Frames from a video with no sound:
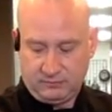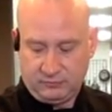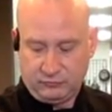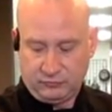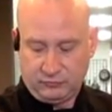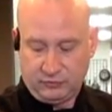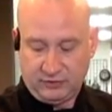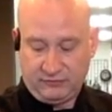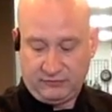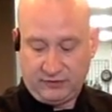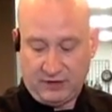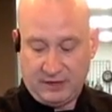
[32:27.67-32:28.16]

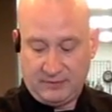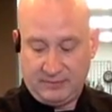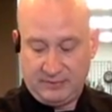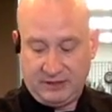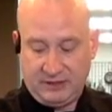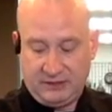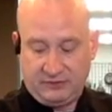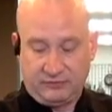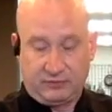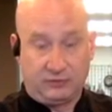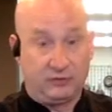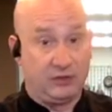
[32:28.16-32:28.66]
refried
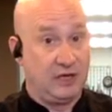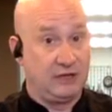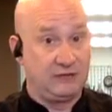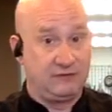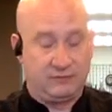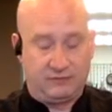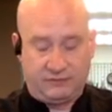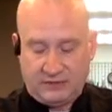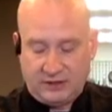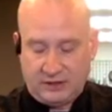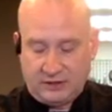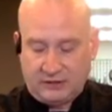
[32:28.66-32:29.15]
beans for lots of
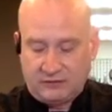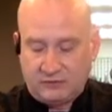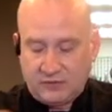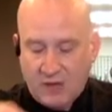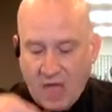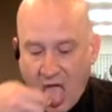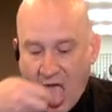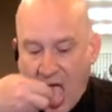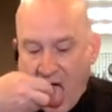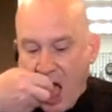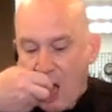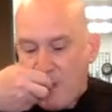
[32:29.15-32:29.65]
things.
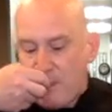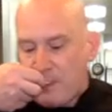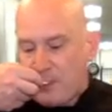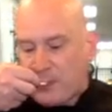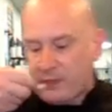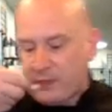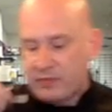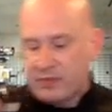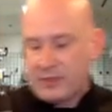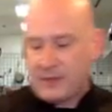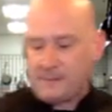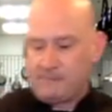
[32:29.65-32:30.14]

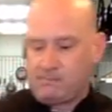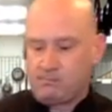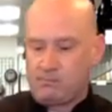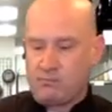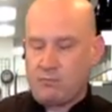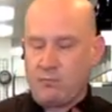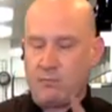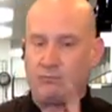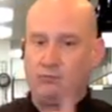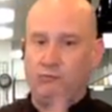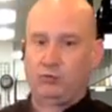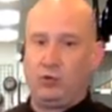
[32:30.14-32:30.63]

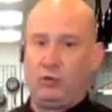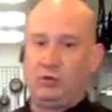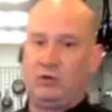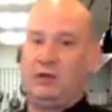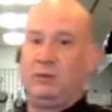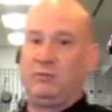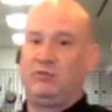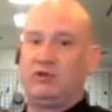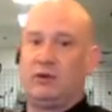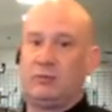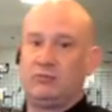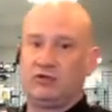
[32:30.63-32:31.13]
We'll keep
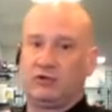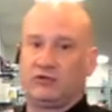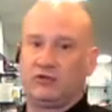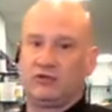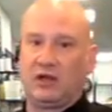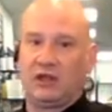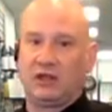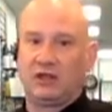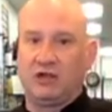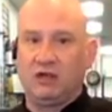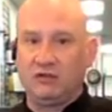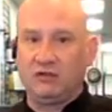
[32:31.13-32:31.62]
some just
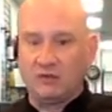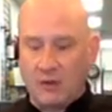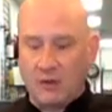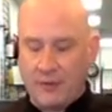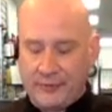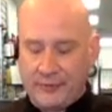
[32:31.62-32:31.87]
like this,